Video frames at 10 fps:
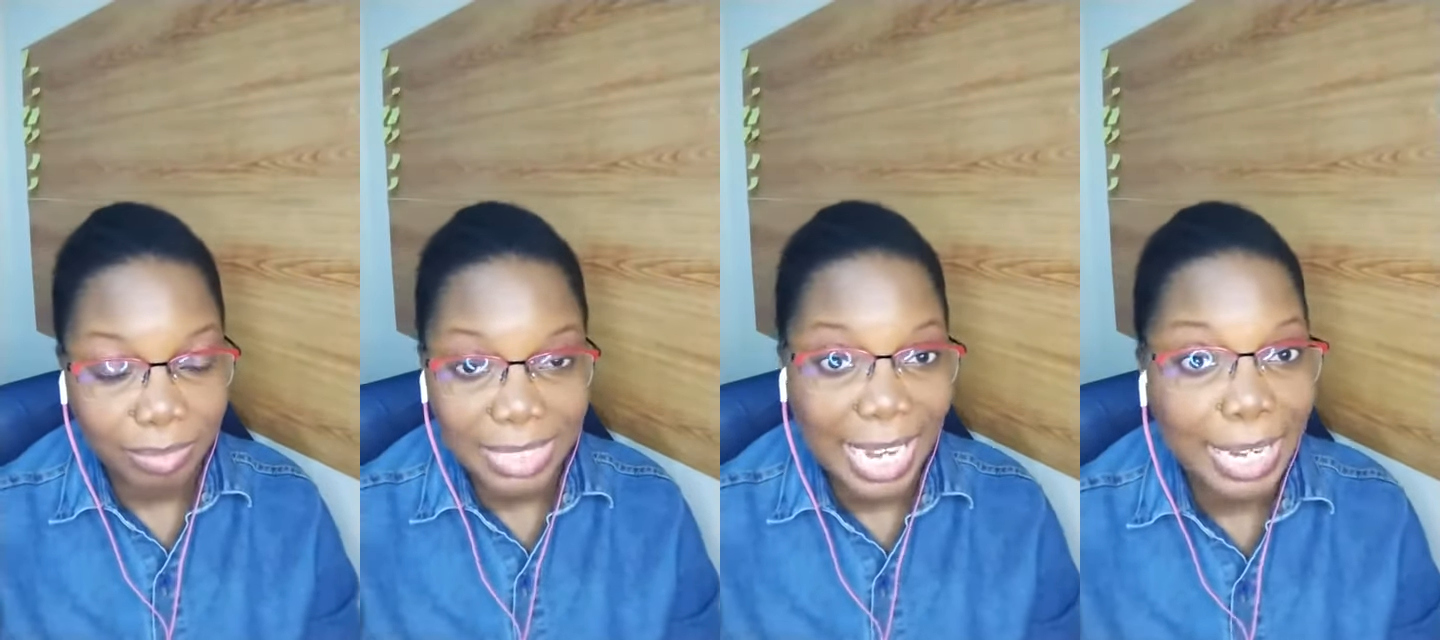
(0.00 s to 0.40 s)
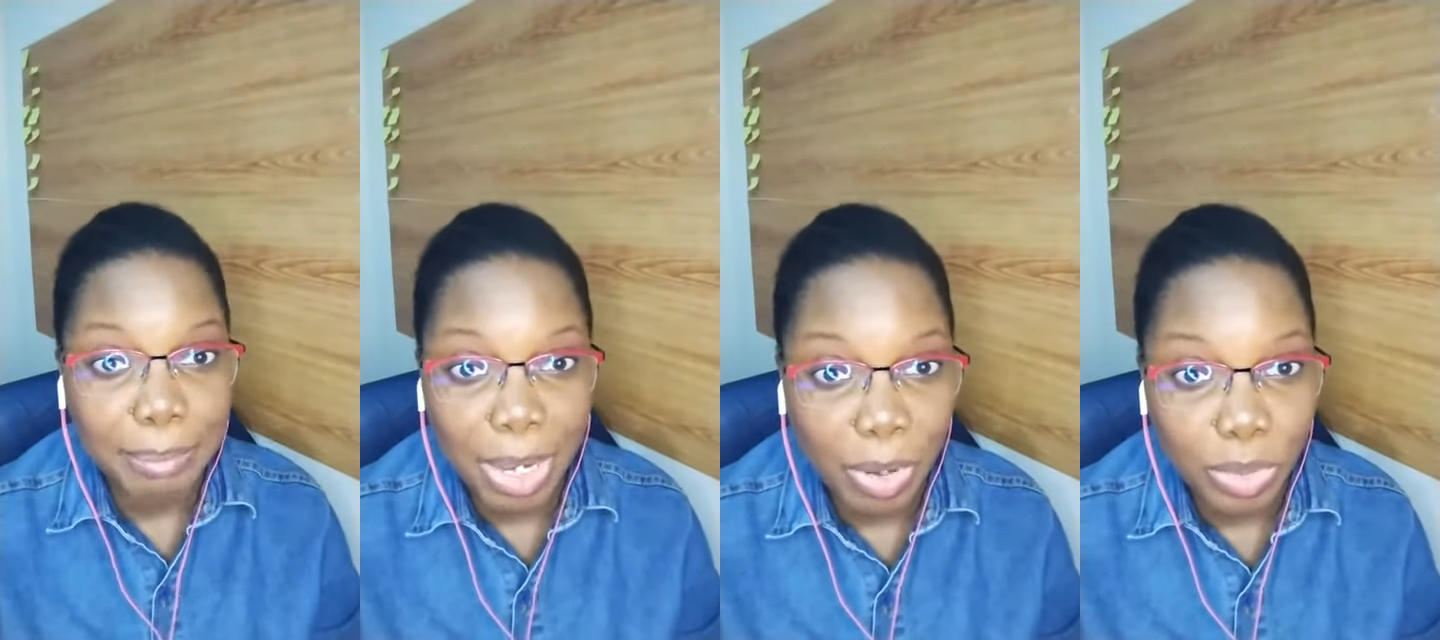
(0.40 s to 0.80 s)
10
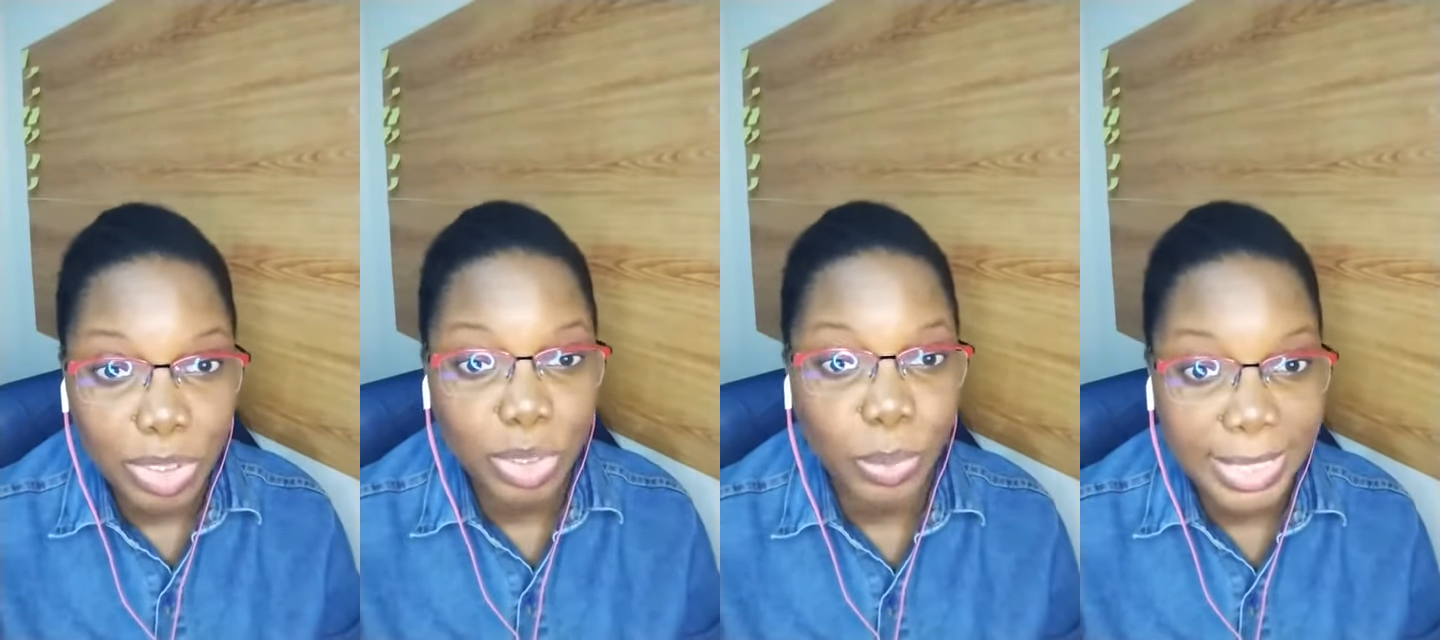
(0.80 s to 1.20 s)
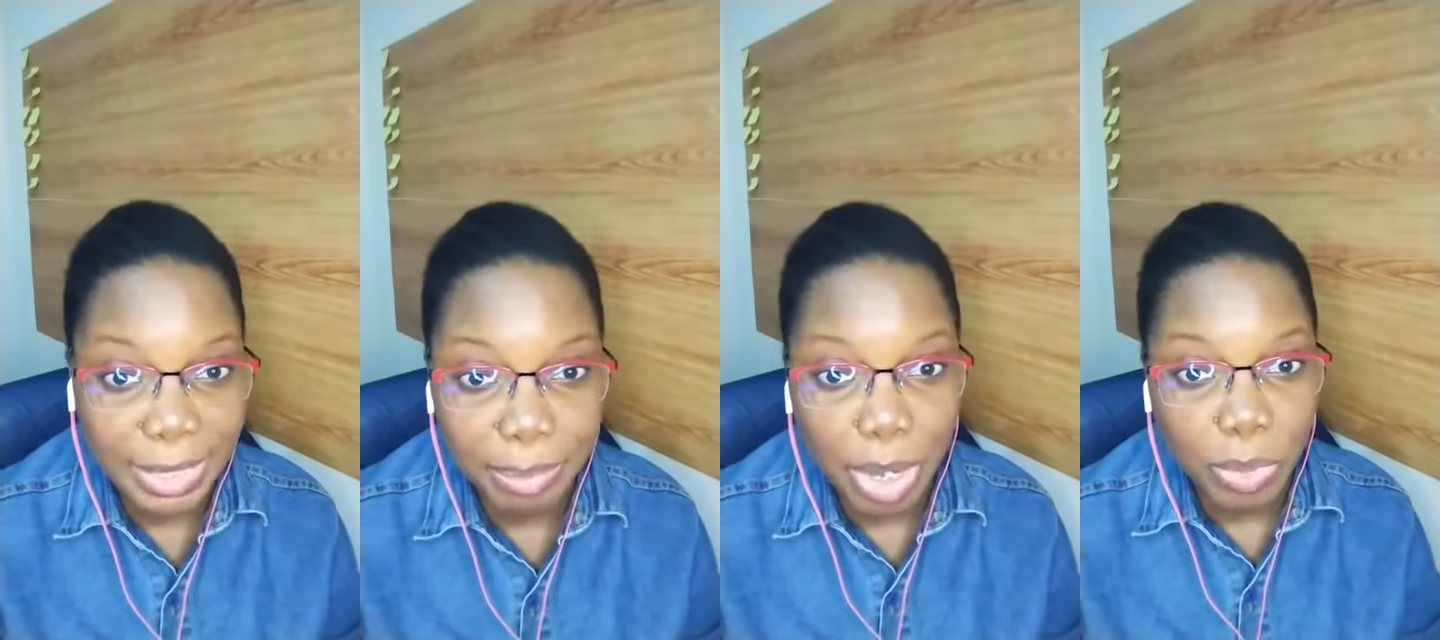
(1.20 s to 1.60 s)
pounds, 20
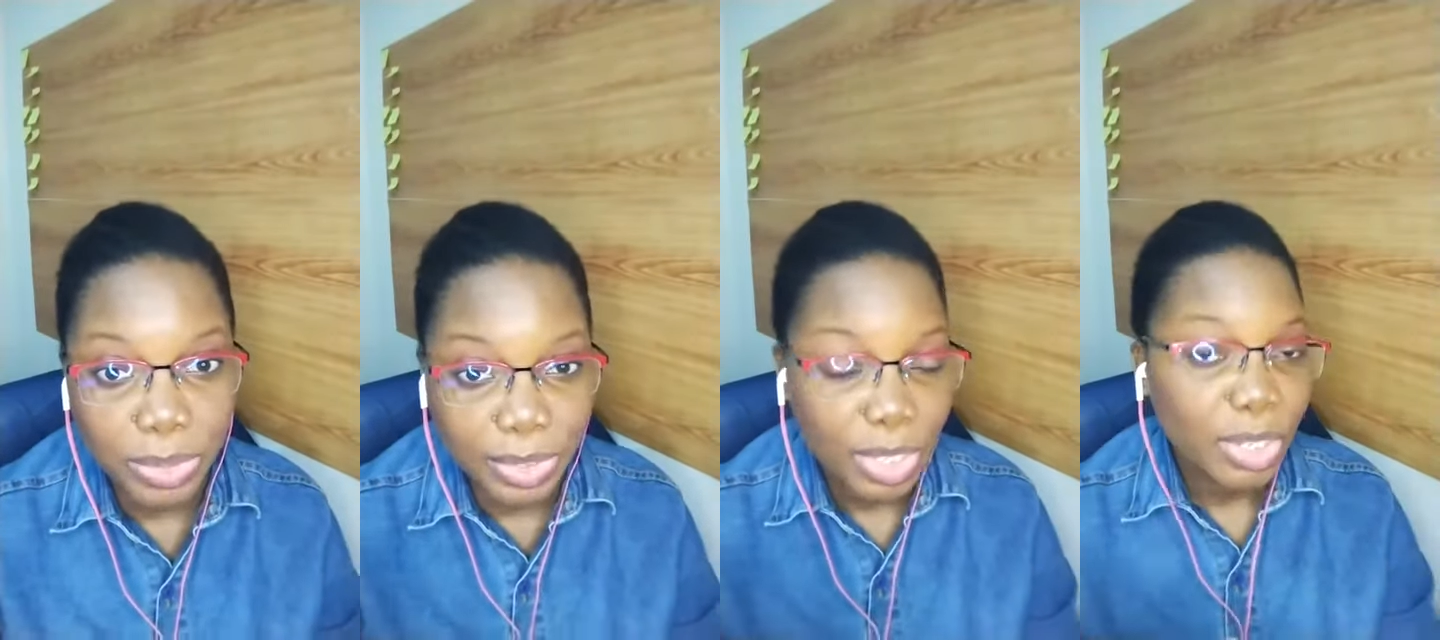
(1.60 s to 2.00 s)
pounds.